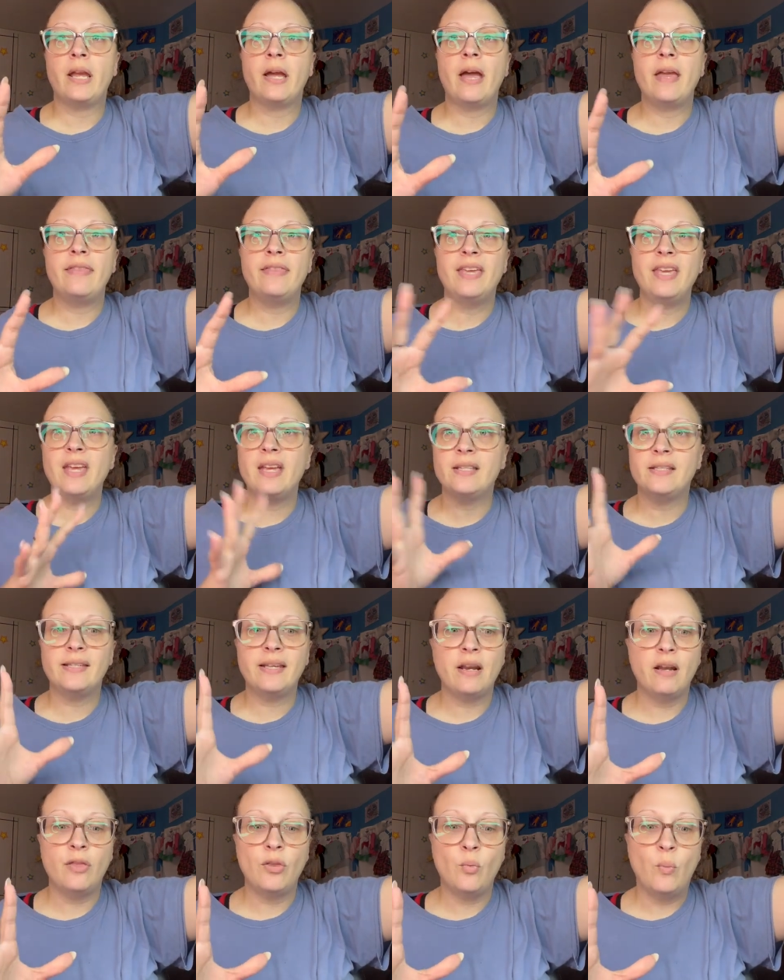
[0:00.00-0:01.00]
I think it said
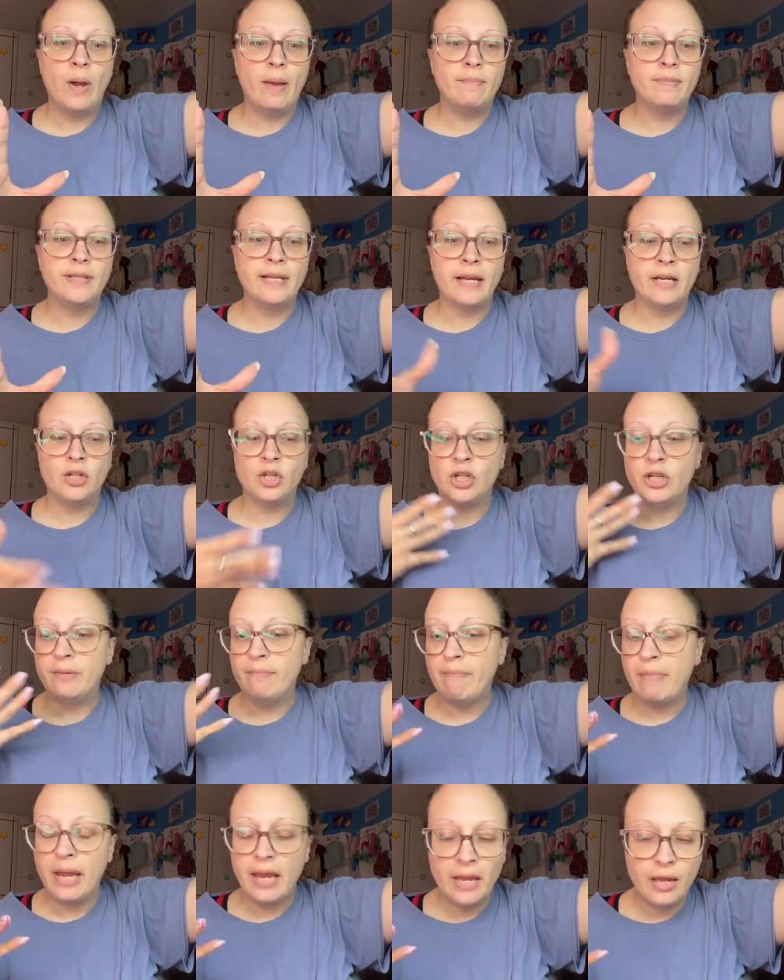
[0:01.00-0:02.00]
on the website she
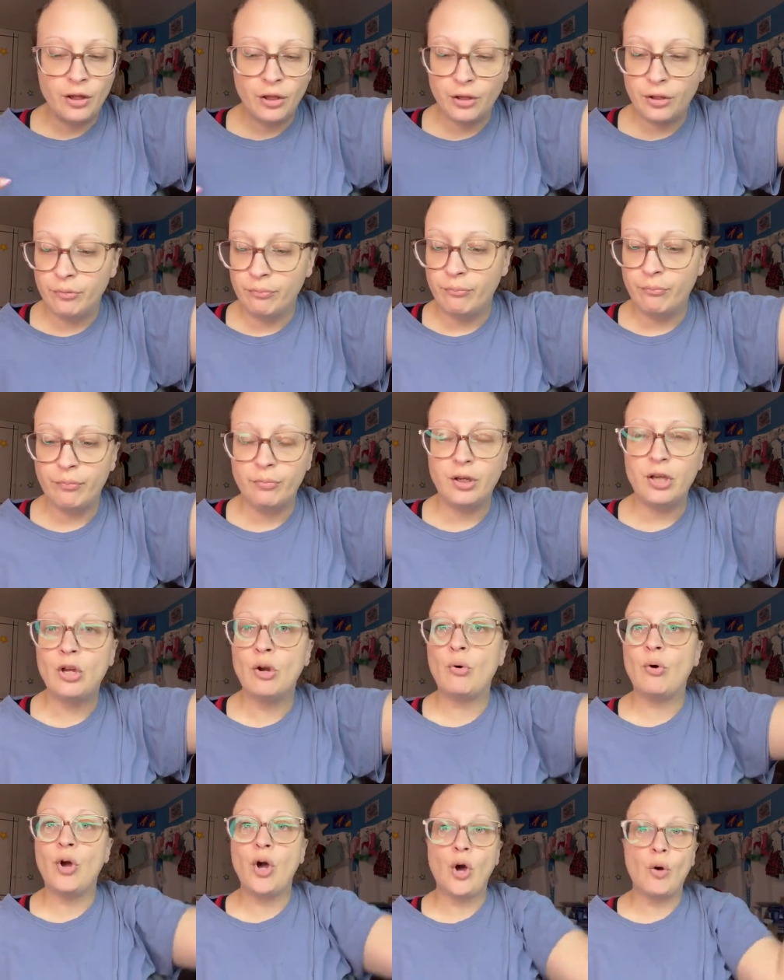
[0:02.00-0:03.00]
may, you
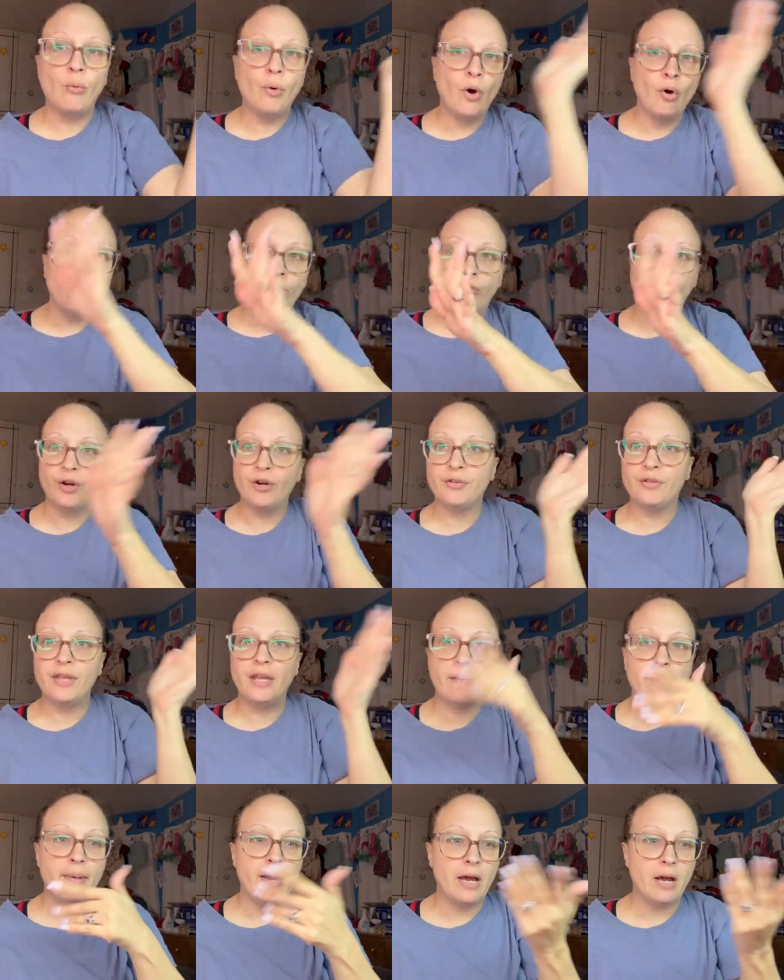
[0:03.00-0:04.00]
know, go over the
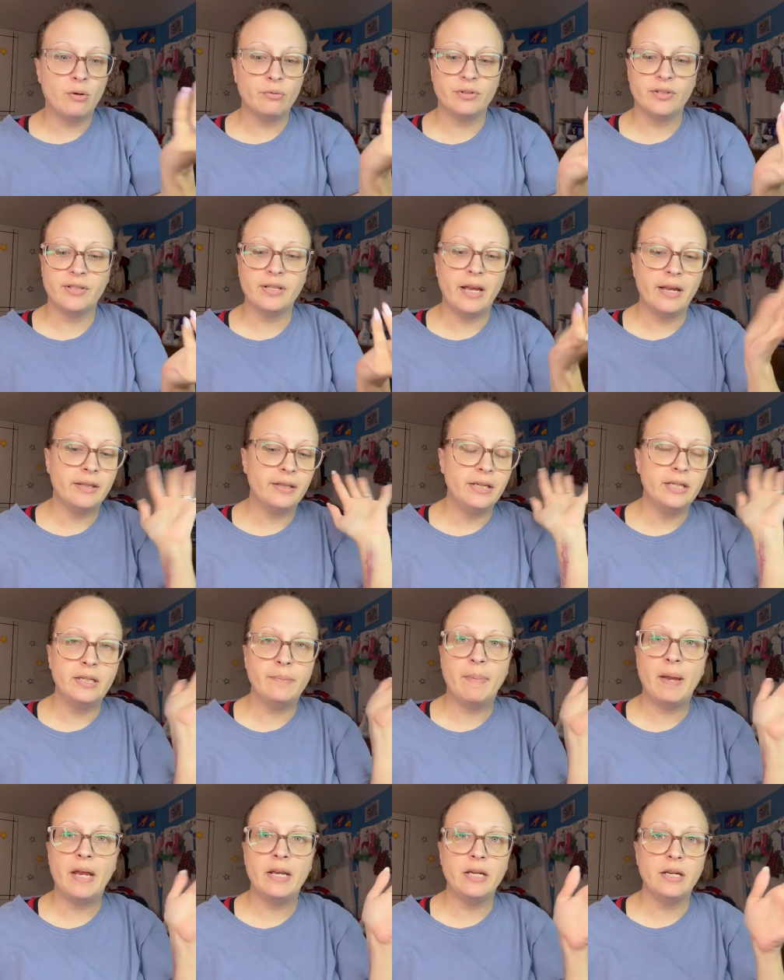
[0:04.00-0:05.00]
amount slightly
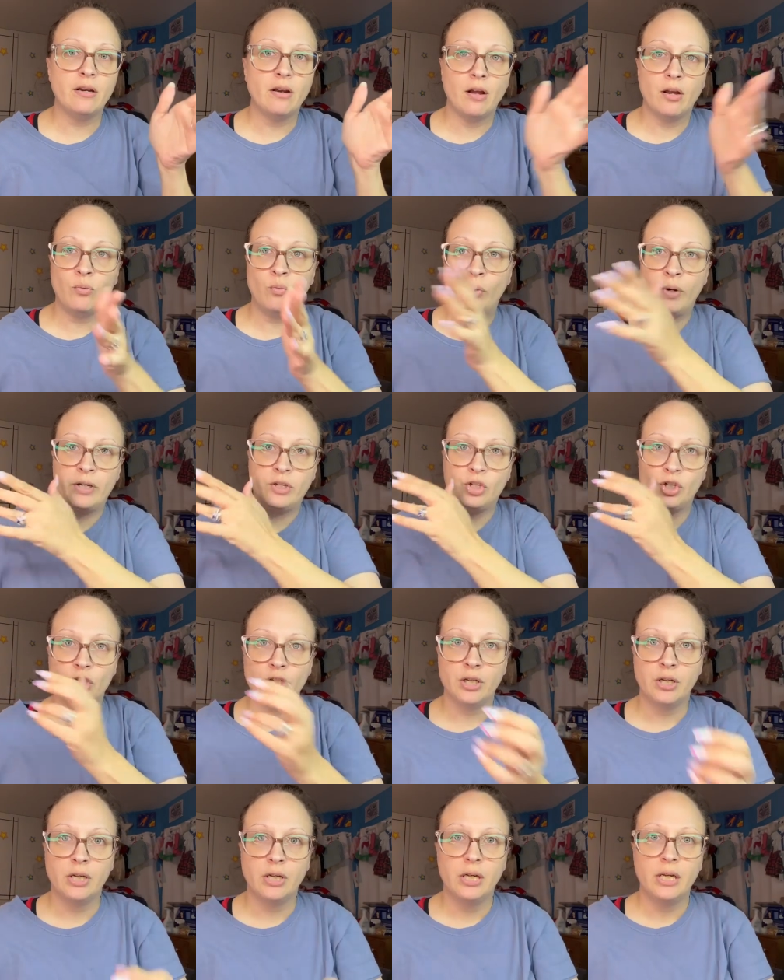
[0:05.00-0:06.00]
depending on which
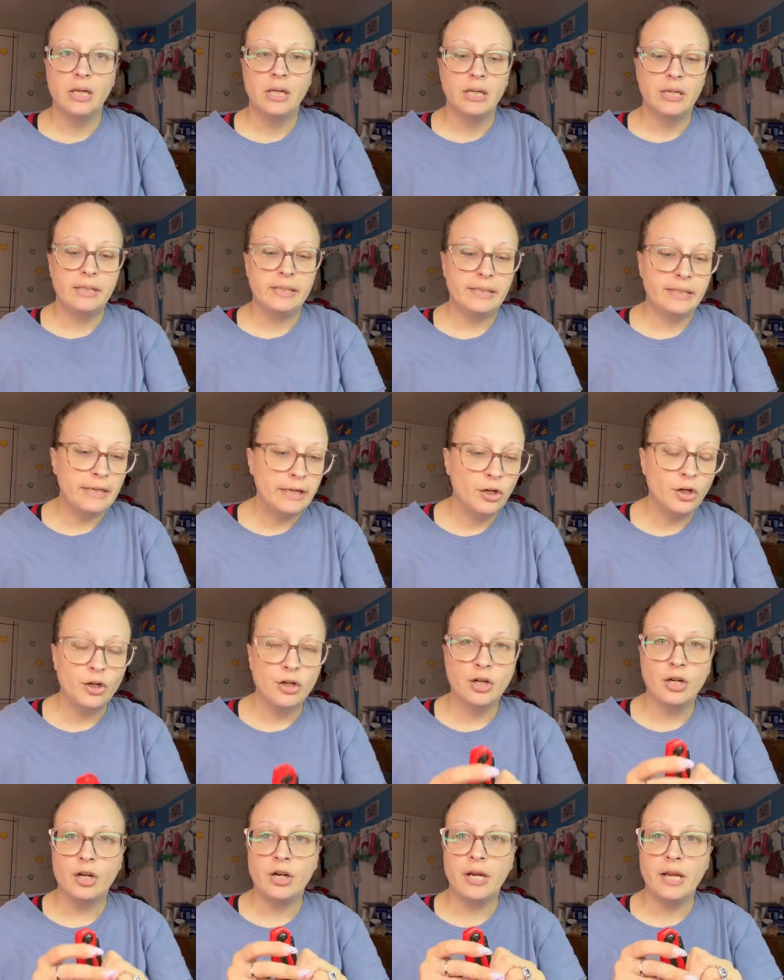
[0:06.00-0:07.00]
tier
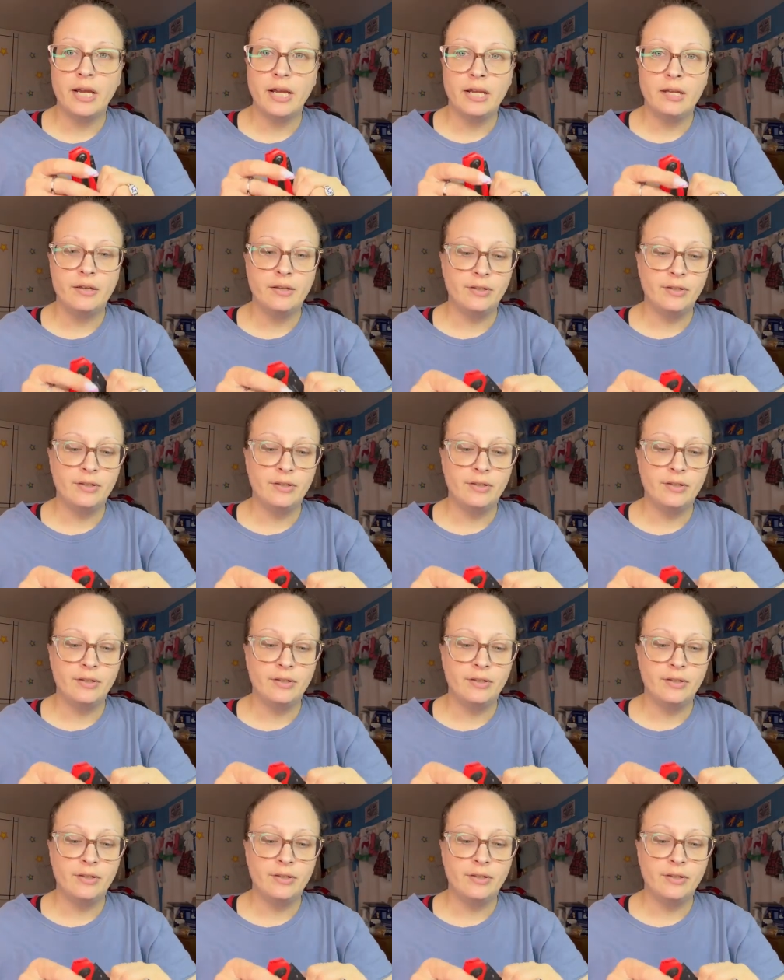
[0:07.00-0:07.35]
you're in.